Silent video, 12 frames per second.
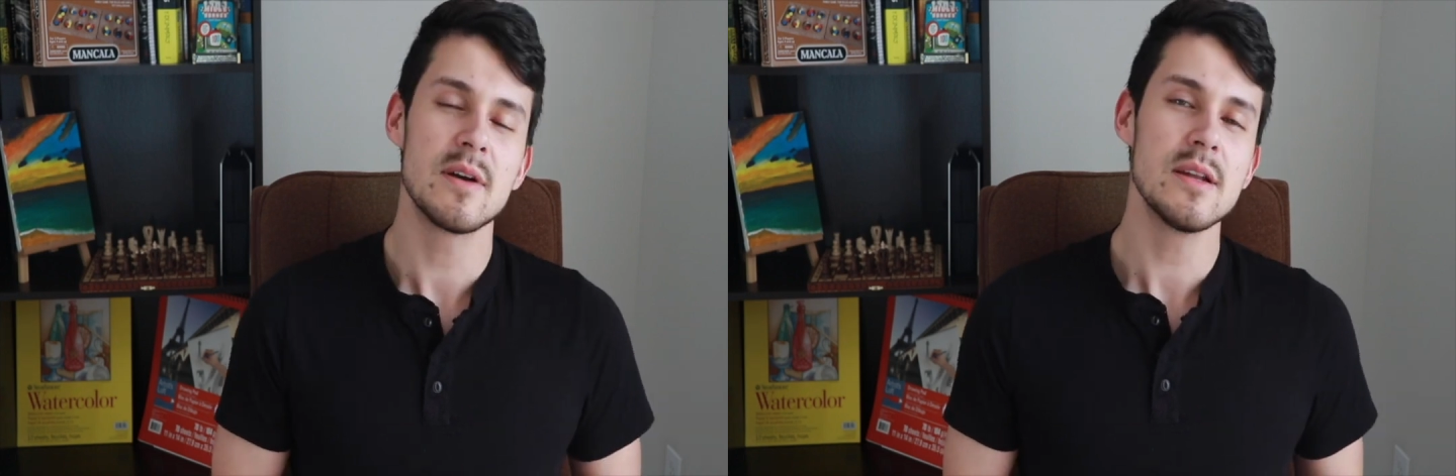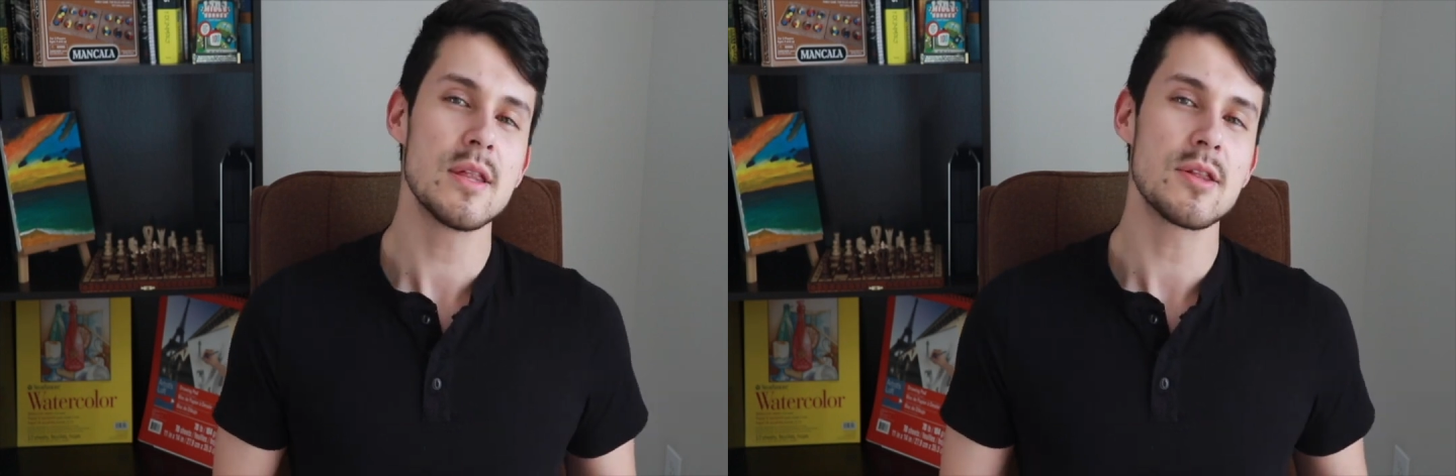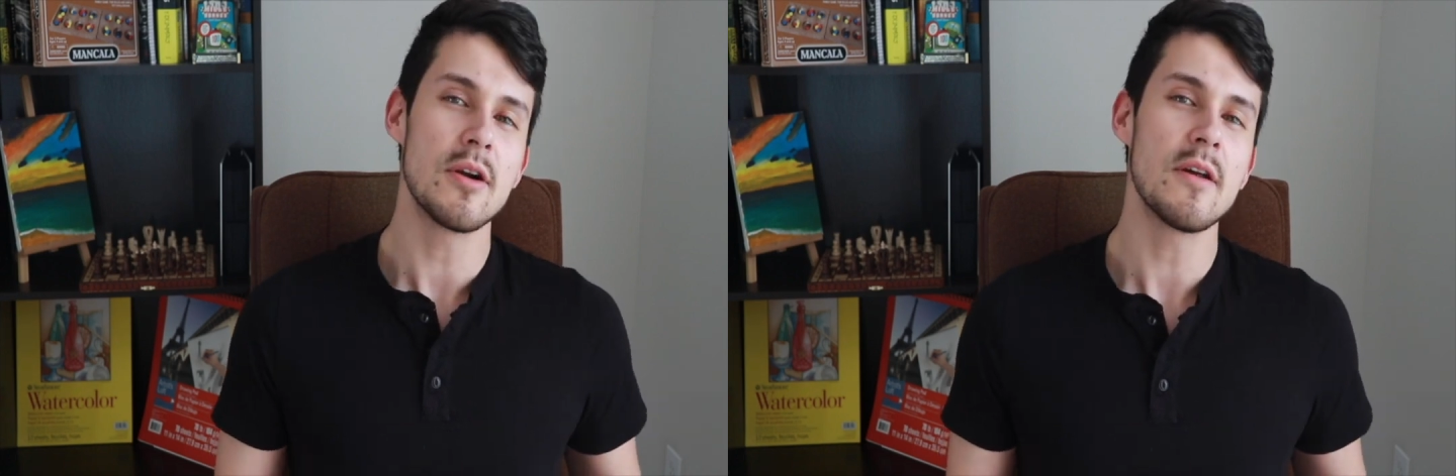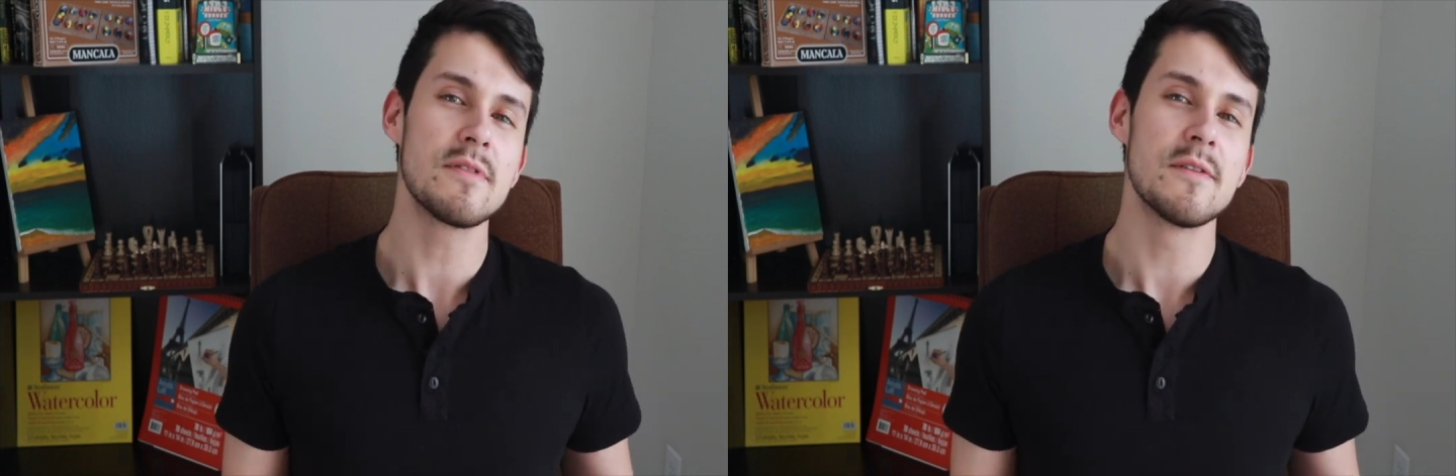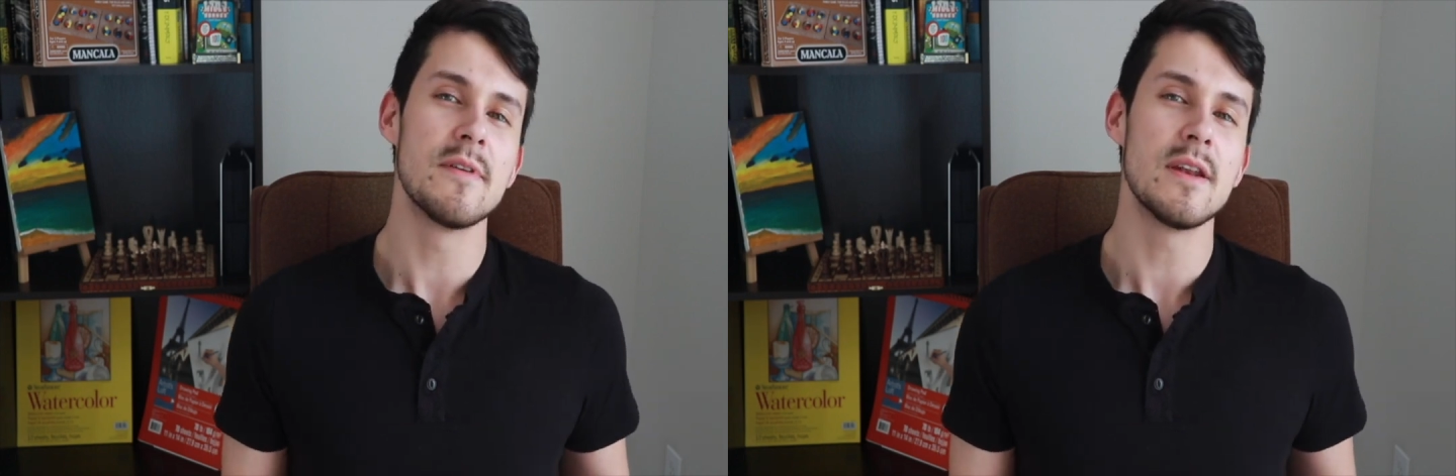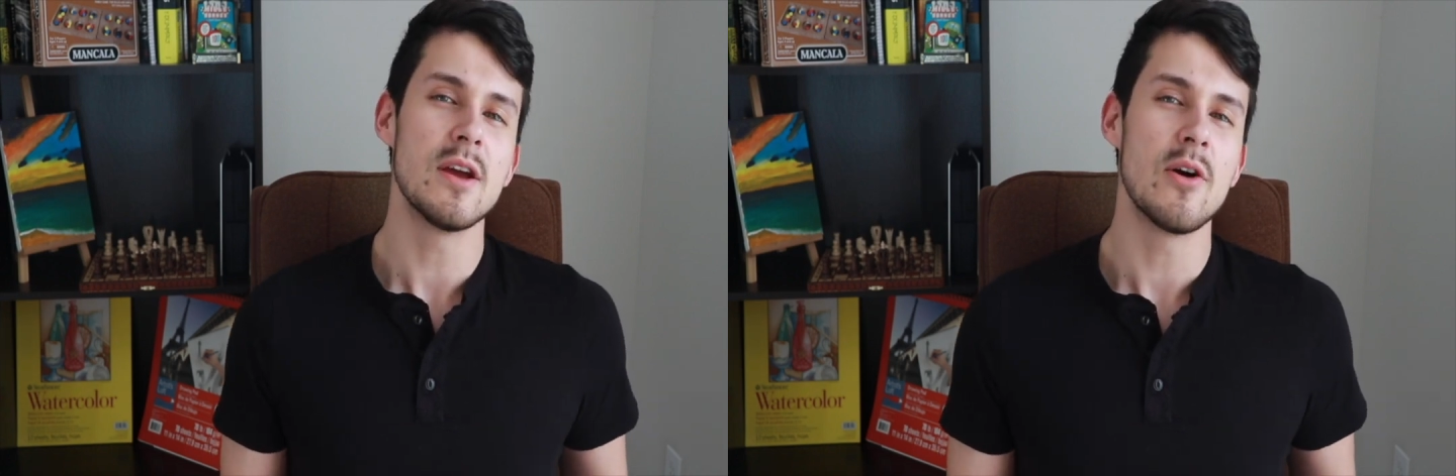gonna start off the
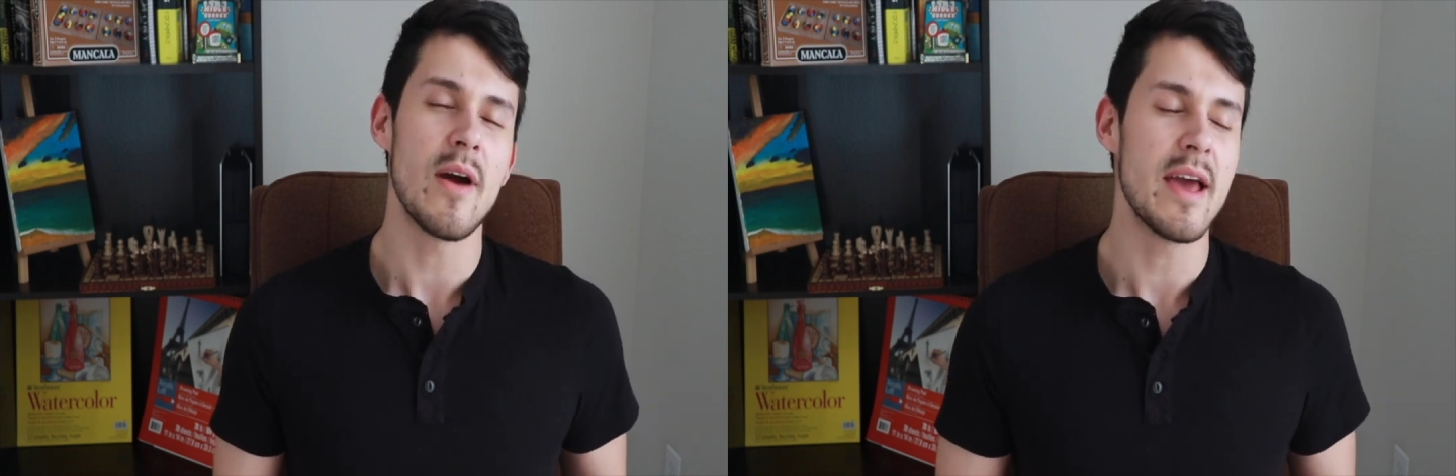video